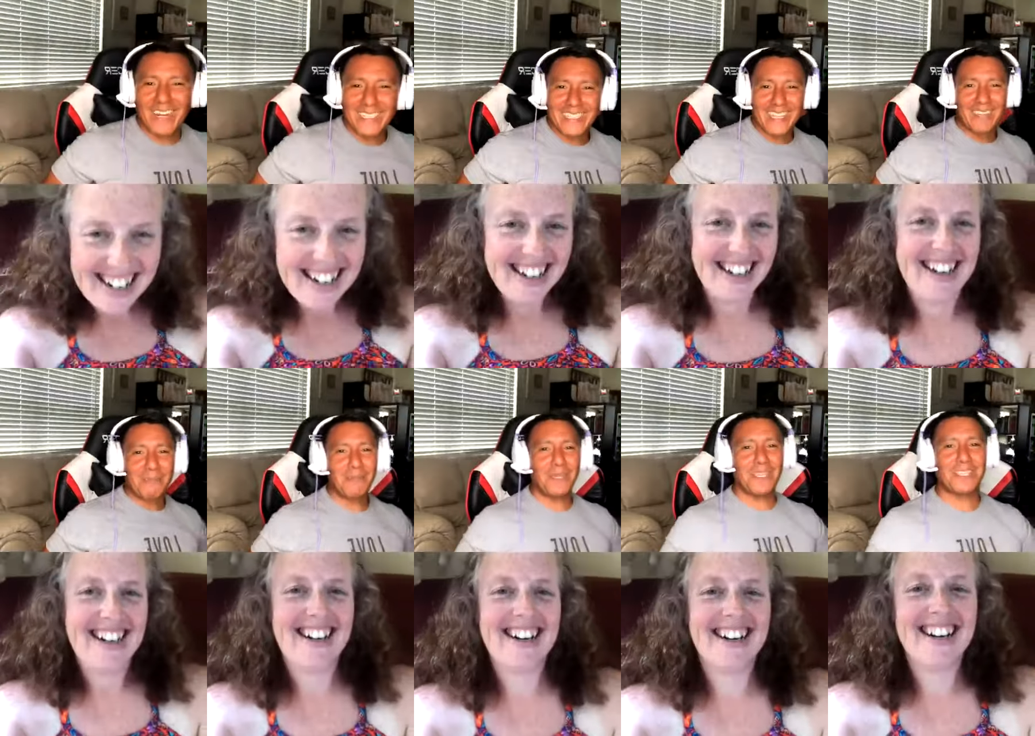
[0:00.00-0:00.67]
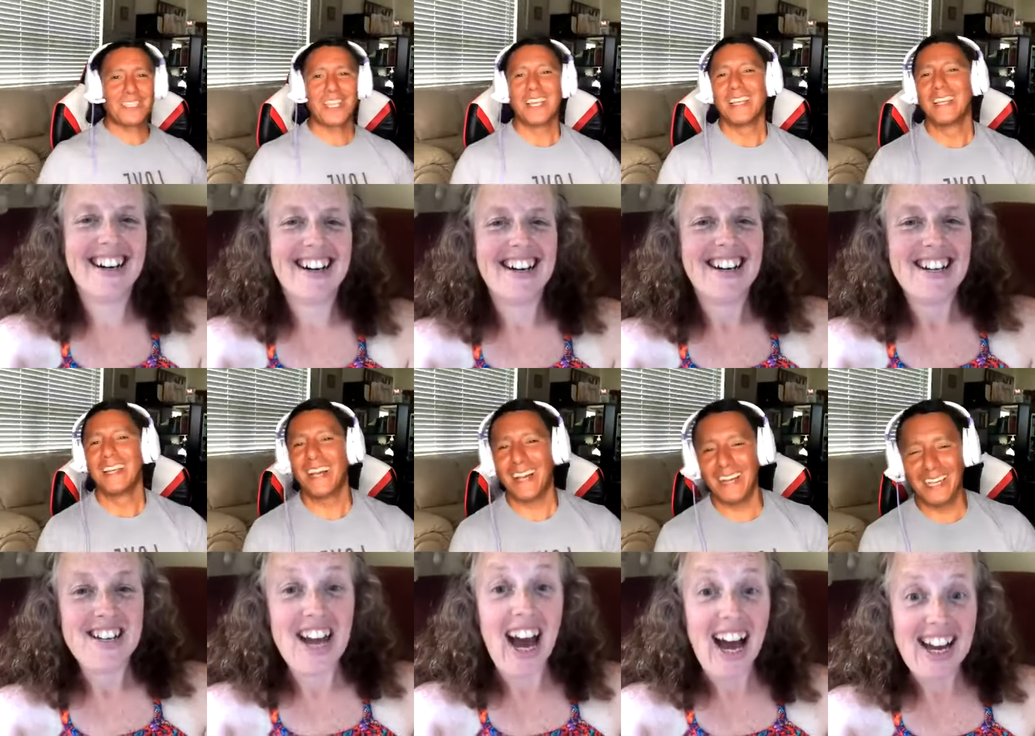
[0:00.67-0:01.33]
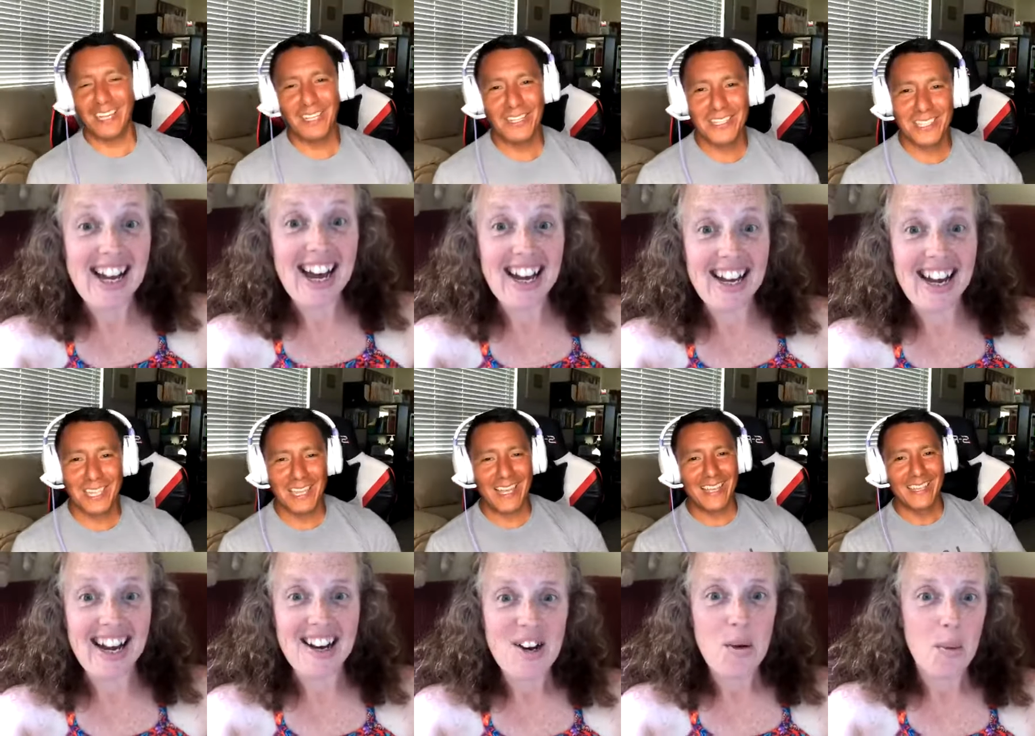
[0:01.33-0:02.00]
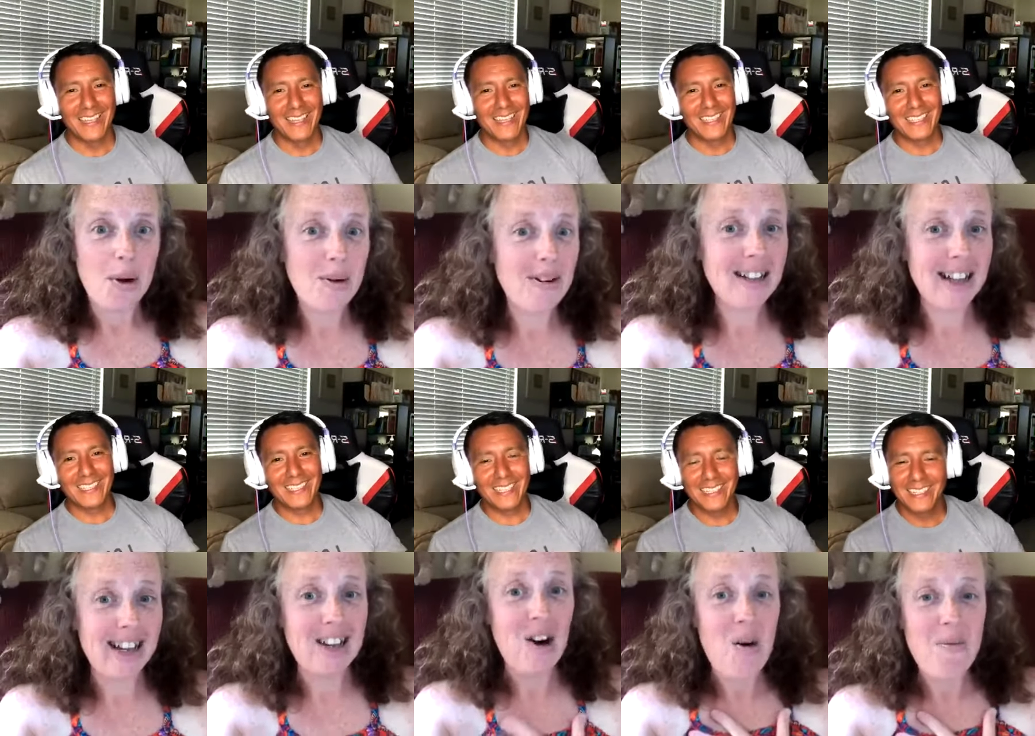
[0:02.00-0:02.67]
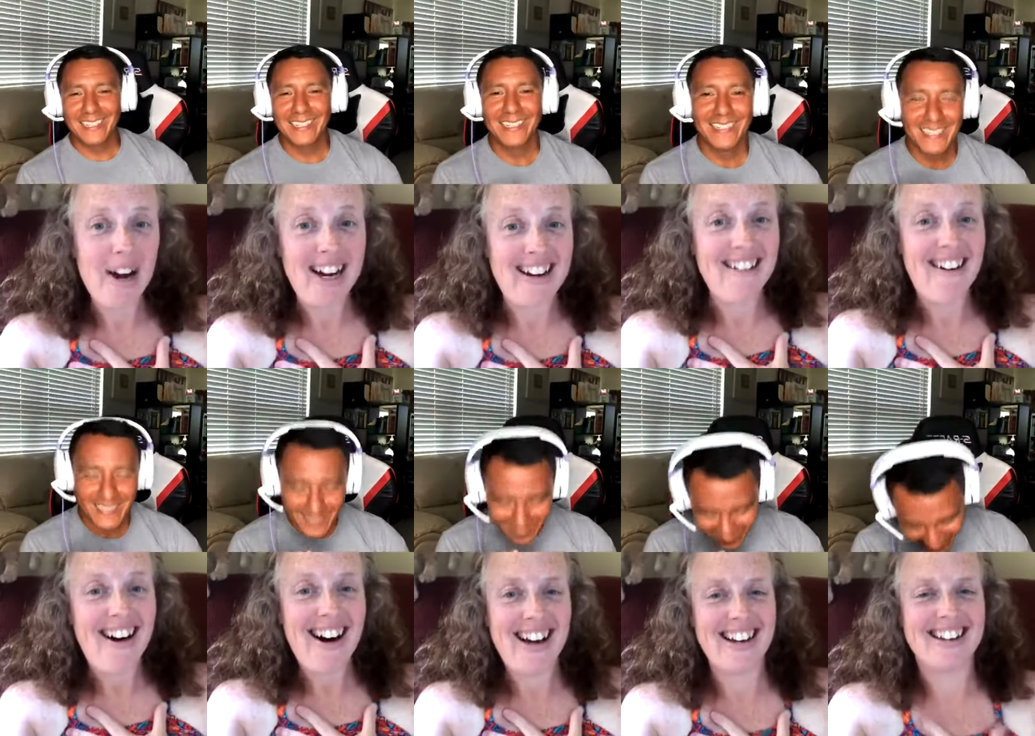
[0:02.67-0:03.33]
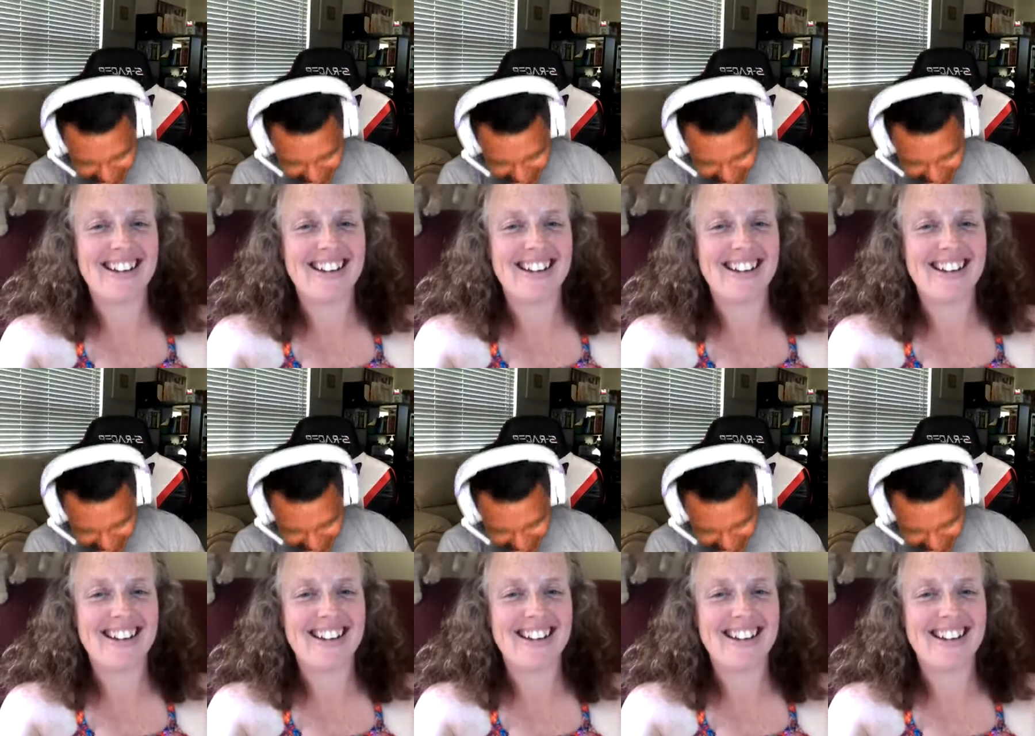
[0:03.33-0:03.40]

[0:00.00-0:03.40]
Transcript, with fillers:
Speaker 1: at the beach. Yeah, uh, yeah, yeah. See, we were like, see, "Oh my